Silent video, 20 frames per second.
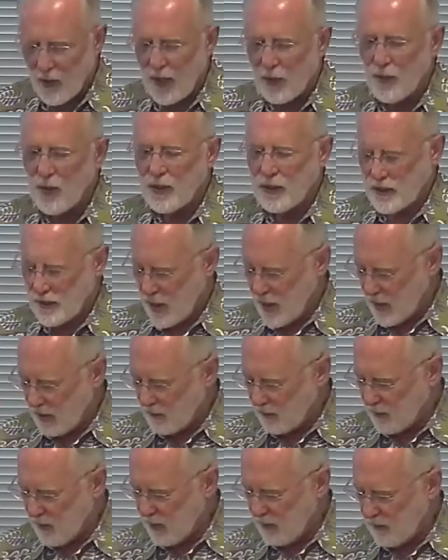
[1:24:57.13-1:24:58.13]
I want to
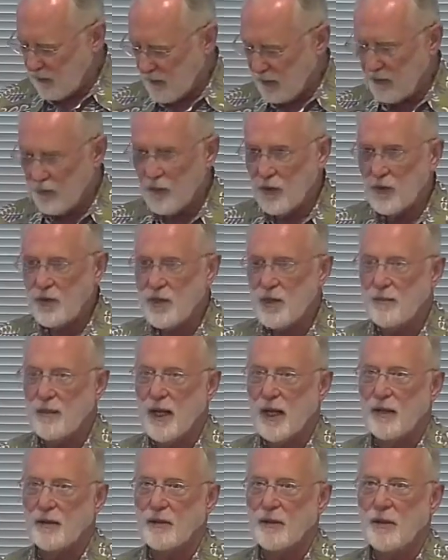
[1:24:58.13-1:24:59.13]
talk briefly first
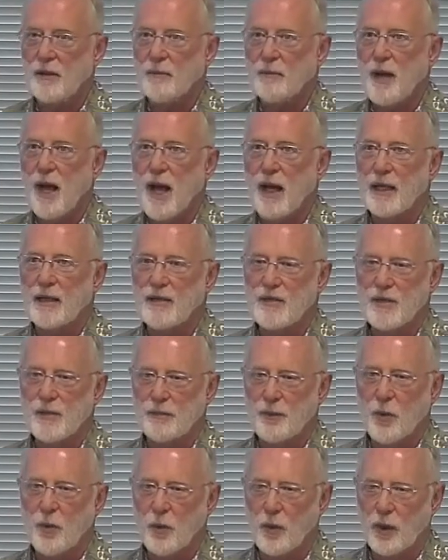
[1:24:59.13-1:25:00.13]
about buying
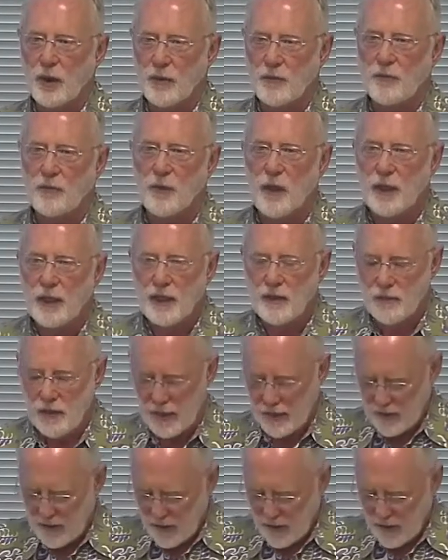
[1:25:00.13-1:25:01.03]
support for any of these